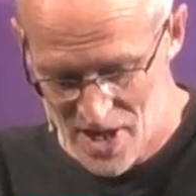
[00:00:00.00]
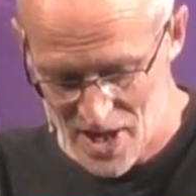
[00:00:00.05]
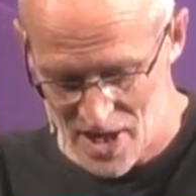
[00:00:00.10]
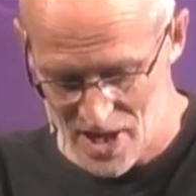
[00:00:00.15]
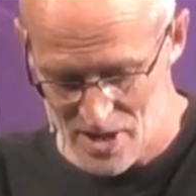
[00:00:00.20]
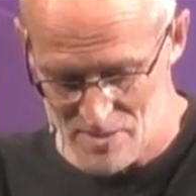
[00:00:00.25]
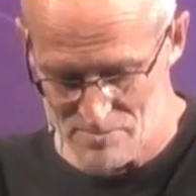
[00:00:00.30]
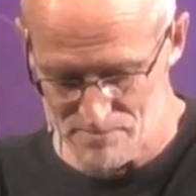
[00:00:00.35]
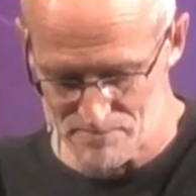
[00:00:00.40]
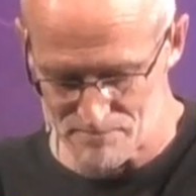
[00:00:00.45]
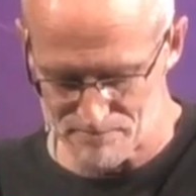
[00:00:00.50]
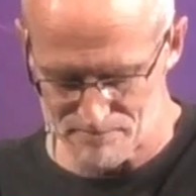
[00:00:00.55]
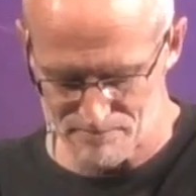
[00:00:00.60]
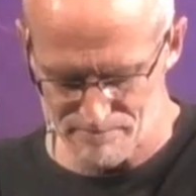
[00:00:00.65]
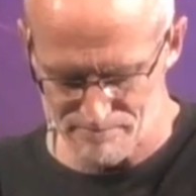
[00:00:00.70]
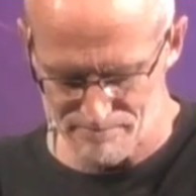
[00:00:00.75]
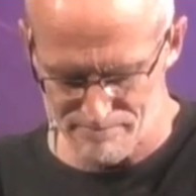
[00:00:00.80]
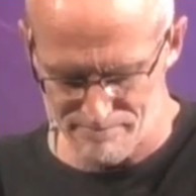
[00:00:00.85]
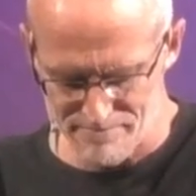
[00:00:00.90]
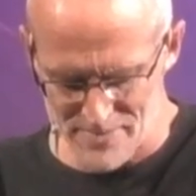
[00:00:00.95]

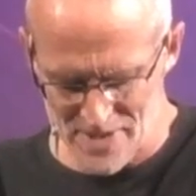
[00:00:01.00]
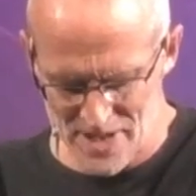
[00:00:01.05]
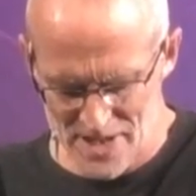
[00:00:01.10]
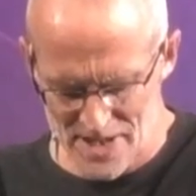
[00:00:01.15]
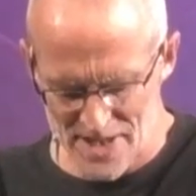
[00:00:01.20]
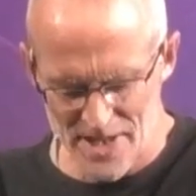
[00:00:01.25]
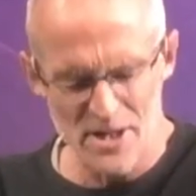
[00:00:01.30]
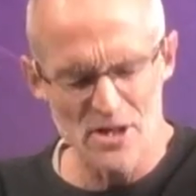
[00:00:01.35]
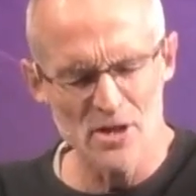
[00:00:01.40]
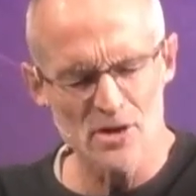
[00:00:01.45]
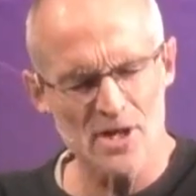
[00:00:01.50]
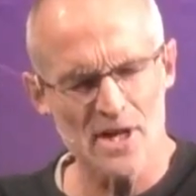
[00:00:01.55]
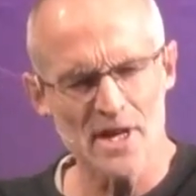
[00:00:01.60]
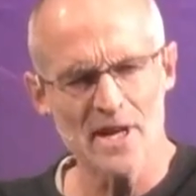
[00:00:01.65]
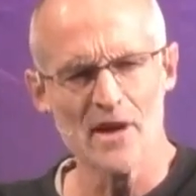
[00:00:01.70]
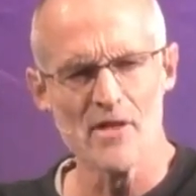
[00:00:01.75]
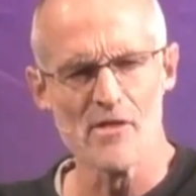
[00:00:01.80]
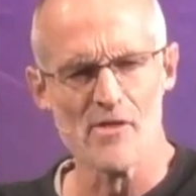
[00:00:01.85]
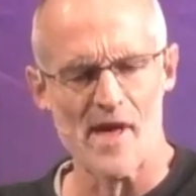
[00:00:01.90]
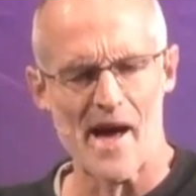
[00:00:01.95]
In
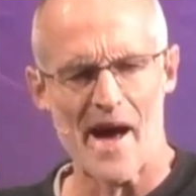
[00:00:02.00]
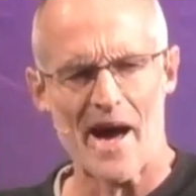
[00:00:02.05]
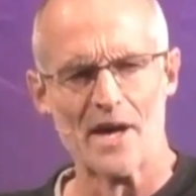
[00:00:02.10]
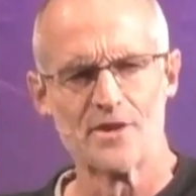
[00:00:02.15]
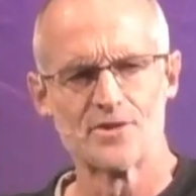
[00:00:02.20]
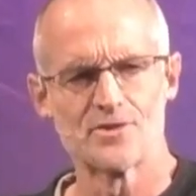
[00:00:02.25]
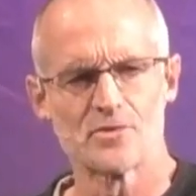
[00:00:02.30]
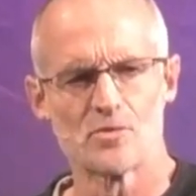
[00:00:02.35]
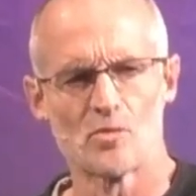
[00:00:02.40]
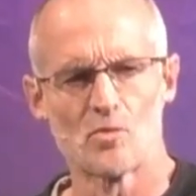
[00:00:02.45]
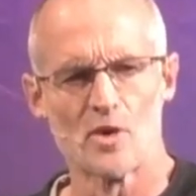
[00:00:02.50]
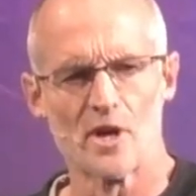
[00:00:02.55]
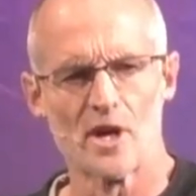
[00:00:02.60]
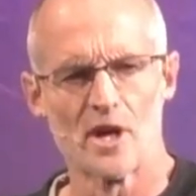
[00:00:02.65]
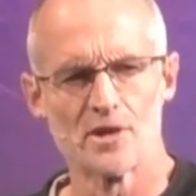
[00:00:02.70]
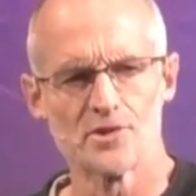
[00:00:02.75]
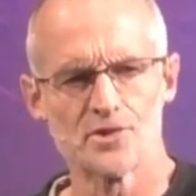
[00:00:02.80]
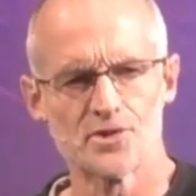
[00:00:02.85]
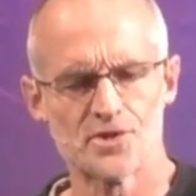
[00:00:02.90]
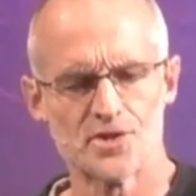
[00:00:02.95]
looking at that, we
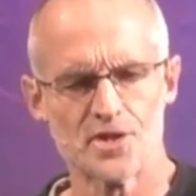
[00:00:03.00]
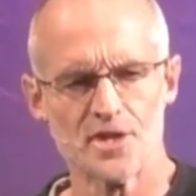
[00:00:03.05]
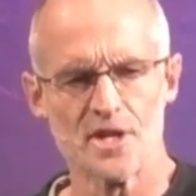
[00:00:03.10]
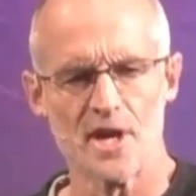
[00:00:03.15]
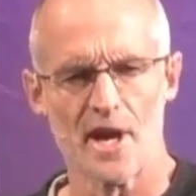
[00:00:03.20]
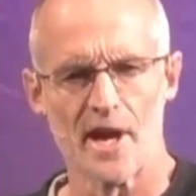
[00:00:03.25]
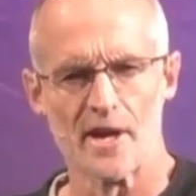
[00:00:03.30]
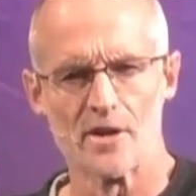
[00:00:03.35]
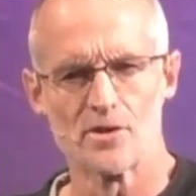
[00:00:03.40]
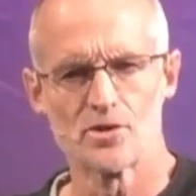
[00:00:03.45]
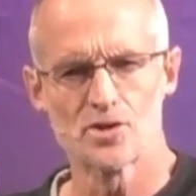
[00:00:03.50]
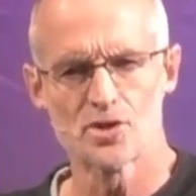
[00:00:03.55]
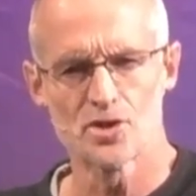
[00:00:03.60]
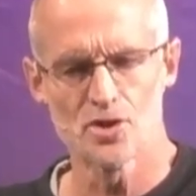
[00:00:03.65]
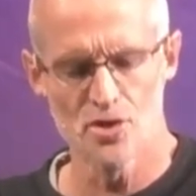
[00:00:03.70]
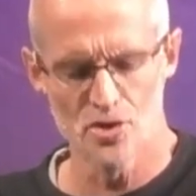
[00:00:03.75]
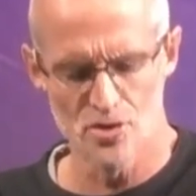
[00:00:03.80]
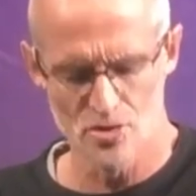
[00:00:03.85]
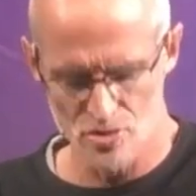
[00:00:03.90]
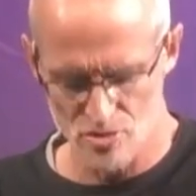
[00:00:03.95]
are seeing
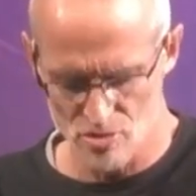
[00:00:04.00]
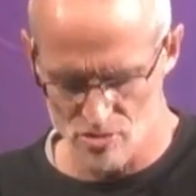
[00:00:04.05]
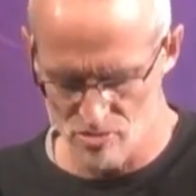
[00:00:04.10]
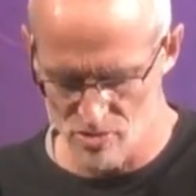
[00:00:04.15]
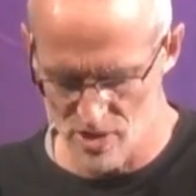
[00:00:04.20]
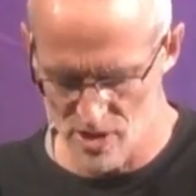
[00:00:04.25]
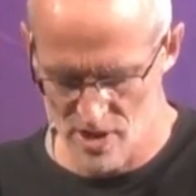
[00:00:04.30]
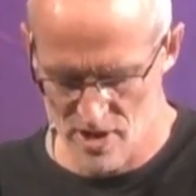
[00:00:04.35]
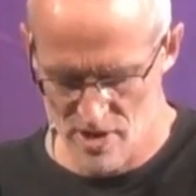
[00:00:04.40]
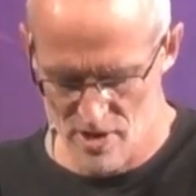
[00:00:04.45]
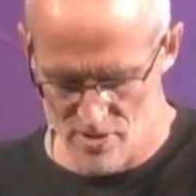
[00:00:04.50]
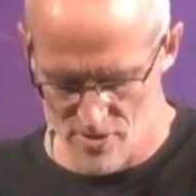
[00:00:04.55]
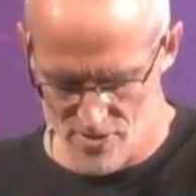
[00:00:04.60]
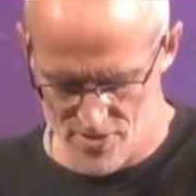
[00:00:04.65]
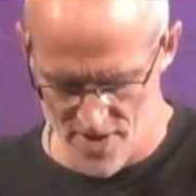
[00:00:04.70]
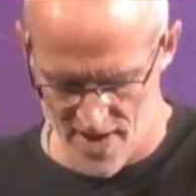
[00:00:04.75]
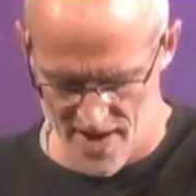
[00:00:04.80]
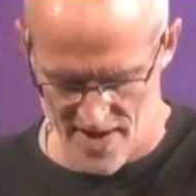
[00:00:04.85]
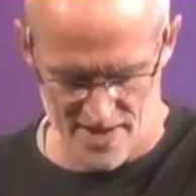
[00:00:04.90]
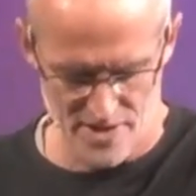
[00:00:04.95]
two
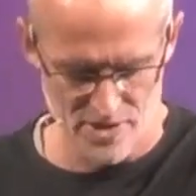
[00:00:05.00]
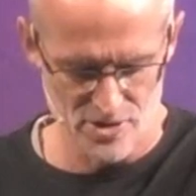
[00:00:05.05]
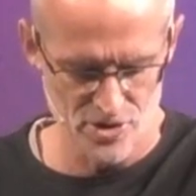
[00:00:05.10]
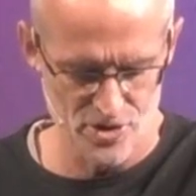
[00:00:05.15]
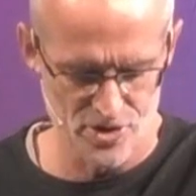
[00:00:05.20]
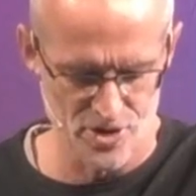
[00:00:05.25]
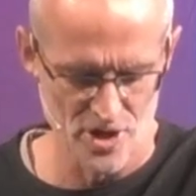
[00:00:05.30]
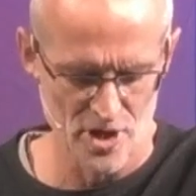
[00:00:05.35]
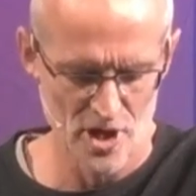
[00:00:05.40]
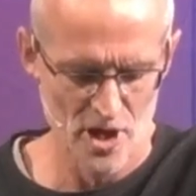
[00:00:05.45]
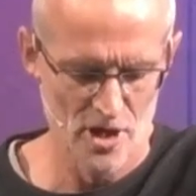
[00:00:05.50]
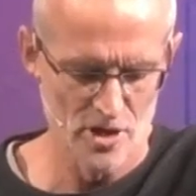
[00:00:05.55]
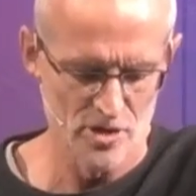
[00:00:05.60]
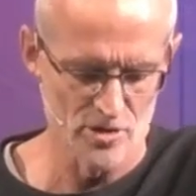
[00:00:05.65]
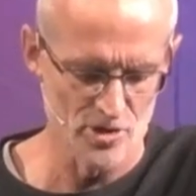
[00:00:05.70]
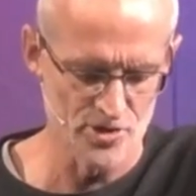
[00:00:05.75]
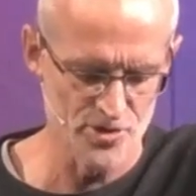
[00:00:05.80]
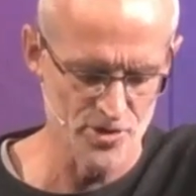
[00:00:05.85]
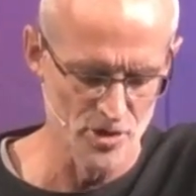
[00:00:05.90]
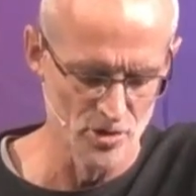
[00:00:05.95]
things. That
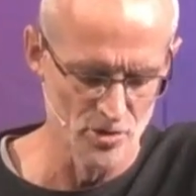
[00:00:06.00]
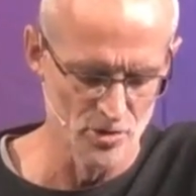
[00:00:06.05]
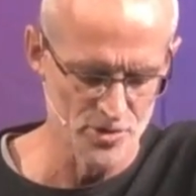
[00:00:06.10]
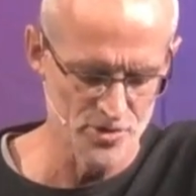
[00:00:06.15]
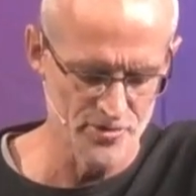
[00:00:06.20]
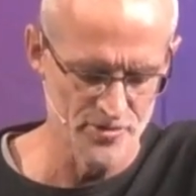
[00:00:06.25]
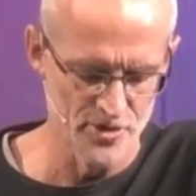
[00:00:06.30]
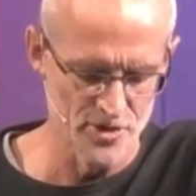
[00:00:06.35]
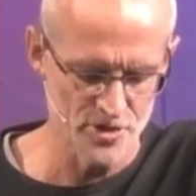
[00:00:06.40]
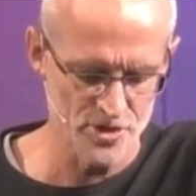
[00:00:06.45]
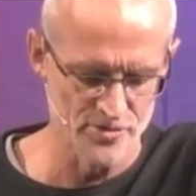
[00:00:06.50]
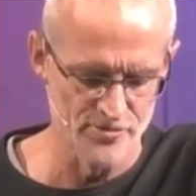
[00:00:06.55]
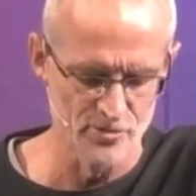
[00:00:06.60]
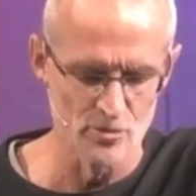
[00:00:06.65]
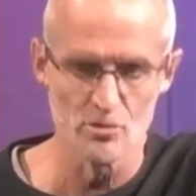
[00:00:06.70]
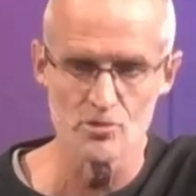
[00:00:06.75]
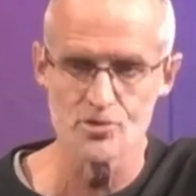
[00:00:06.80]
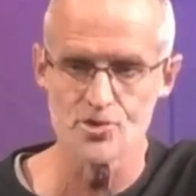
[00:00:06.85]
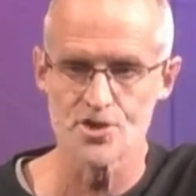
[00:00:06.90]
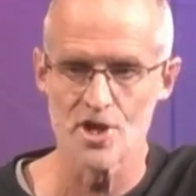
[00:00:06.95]
God's laws, first of
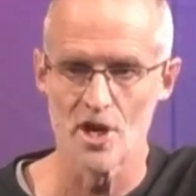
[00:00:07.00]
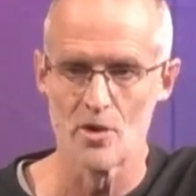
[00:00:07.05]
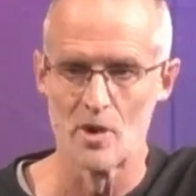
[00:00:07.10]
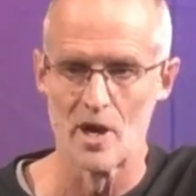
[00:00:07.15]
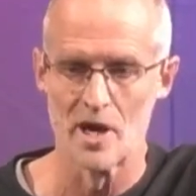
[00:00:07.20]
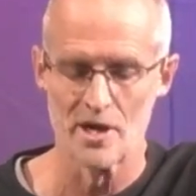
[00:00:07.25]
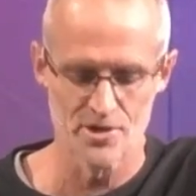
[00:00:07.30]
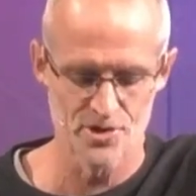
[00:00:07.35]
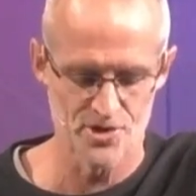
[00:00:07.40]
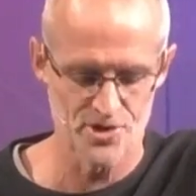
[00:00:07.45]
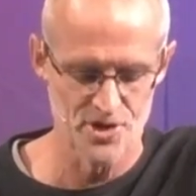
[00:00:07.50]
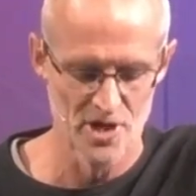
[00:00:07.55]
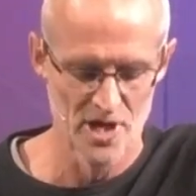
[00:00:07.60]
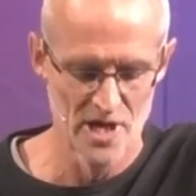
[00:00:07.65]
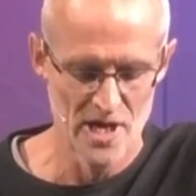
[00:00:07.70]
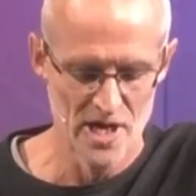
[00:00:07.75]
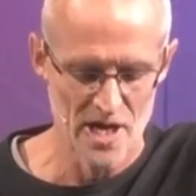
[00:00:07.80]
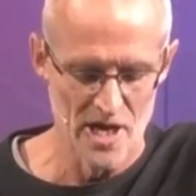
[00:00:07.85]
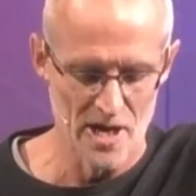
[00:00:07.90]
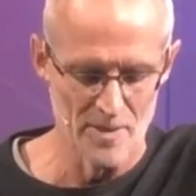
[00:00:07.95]
all, show us
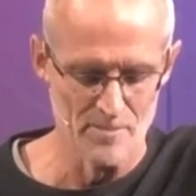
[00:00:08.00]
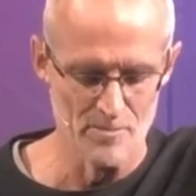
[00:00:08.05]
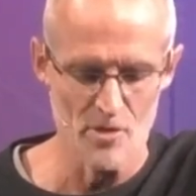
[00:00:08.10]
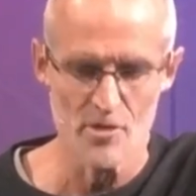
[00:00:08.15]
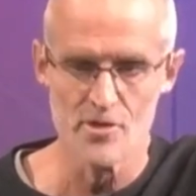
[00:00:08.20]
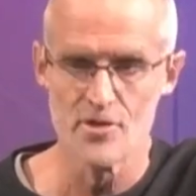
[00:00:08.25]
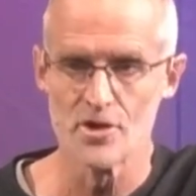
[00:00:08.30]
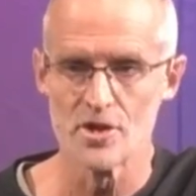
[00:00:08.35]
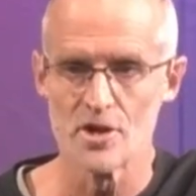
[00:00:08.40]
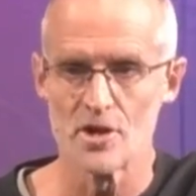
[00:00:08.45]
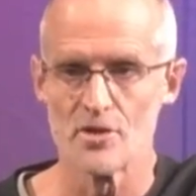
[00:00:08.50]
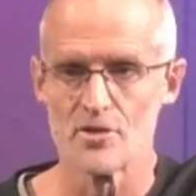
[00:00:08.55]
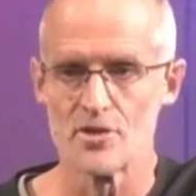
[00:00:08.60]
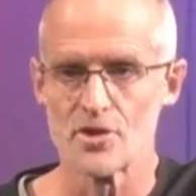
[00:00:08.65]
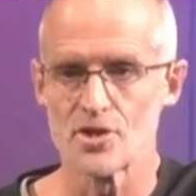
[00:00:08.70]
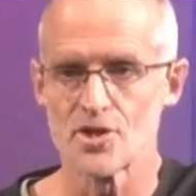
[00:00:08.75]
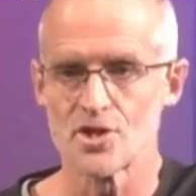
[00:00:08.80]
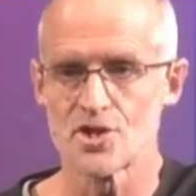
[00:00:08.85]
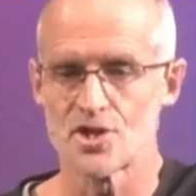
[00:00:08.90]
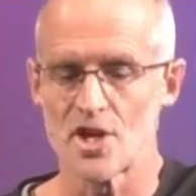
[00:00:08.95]

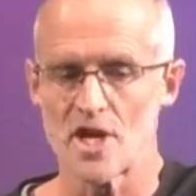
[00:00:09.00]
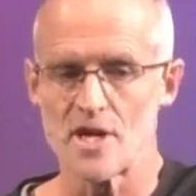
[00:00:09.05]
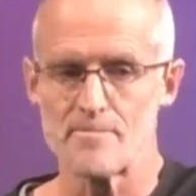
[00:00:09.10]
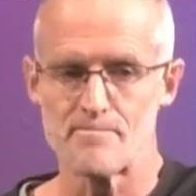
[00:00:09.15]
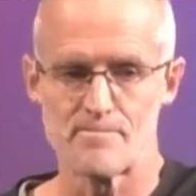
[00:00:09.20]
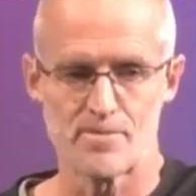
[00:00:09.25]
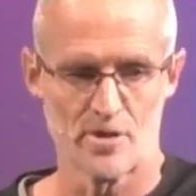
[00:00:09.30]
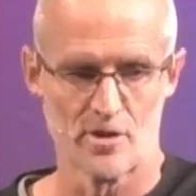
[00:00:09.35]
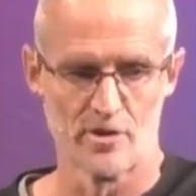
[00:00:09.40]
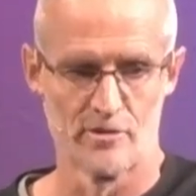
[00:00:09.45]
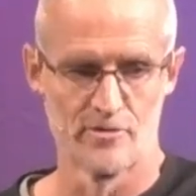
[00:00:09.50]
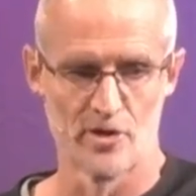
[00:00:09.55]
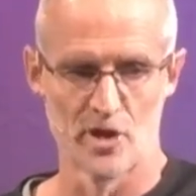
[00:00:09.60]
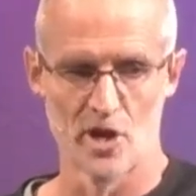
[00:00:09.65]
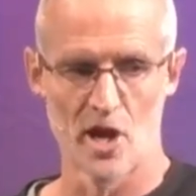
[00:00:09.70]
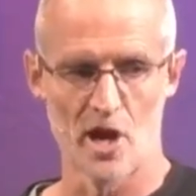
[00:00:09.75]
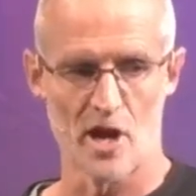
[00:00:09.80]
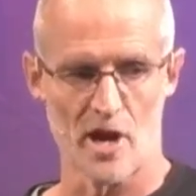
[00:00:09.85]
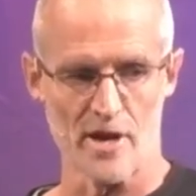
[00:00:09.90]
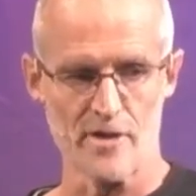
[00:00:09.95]
the shape of
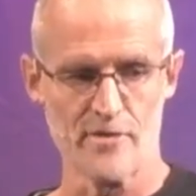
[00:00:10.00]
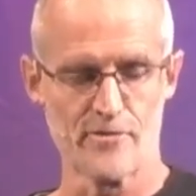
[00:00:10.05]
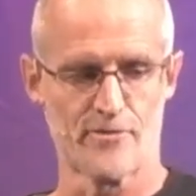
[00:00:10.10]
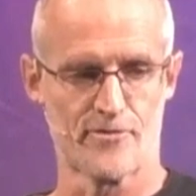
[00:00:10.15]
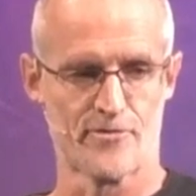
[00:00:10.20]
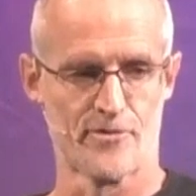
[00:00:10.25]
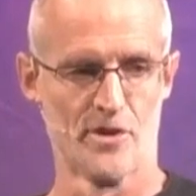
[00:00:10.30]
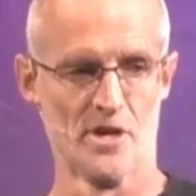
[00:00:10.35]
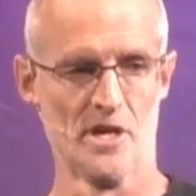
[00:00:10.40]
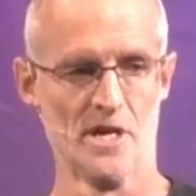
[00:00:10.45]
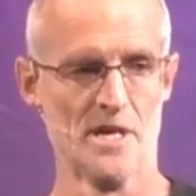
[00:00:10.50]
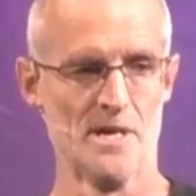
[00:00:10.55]
life